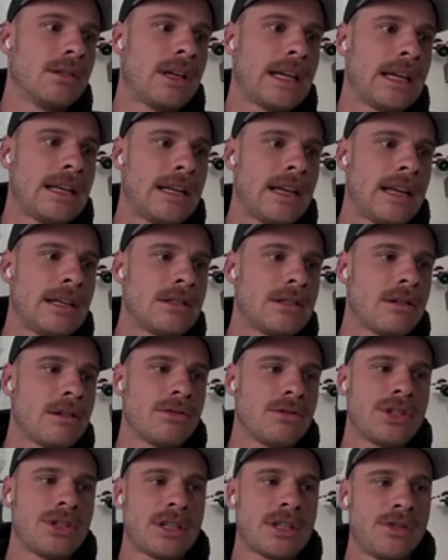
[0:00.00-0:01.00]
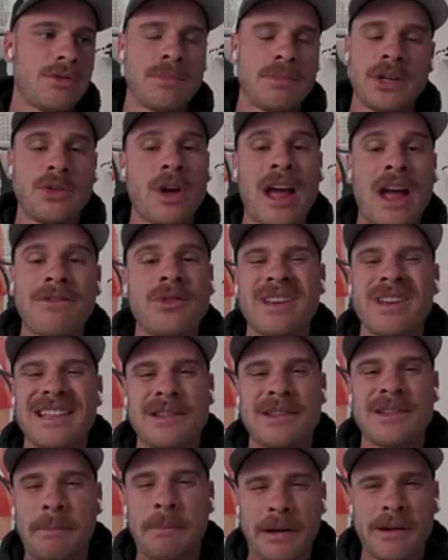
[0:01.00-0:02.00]
And so it's just, but you have to
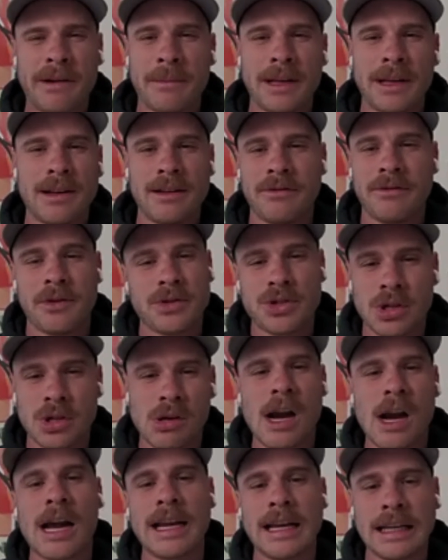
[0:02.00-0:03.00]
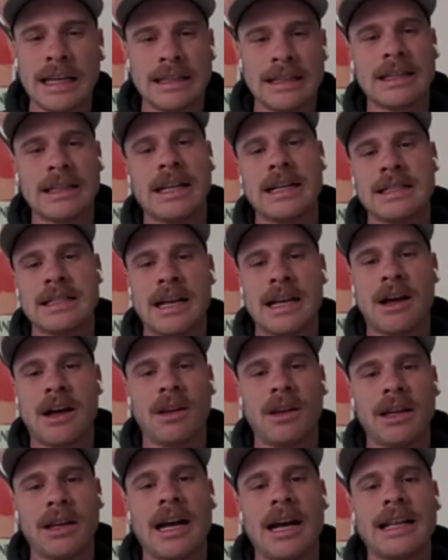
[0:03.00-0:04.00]
experiment. If you're trying things
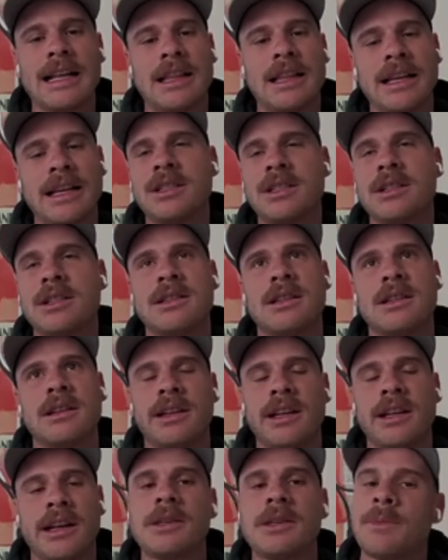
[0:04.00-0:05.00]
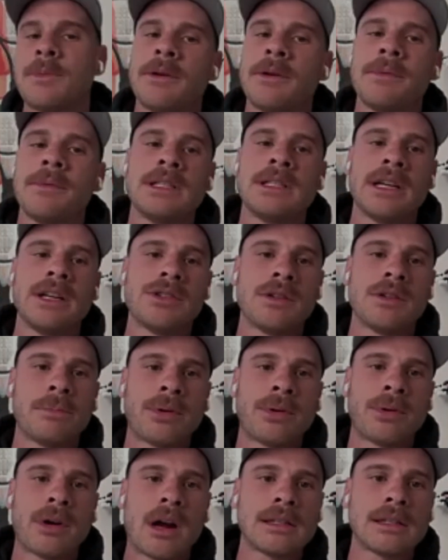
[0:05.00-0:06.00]
out, like I think there's like an experimentation
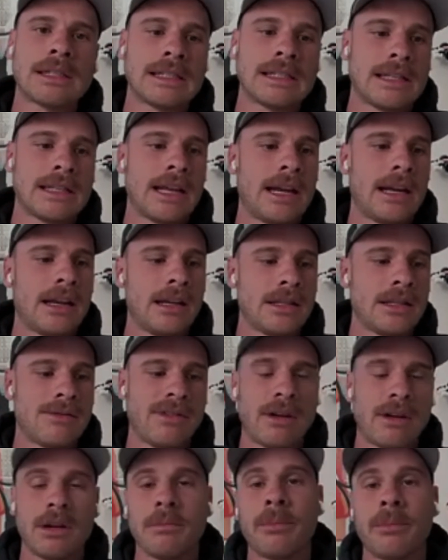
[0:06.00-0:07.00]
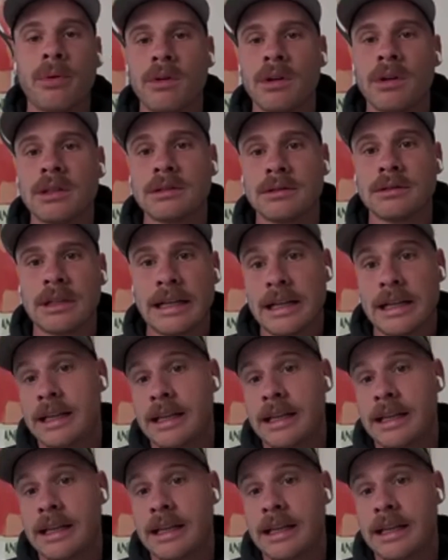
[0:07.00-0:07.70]
process that is very important, at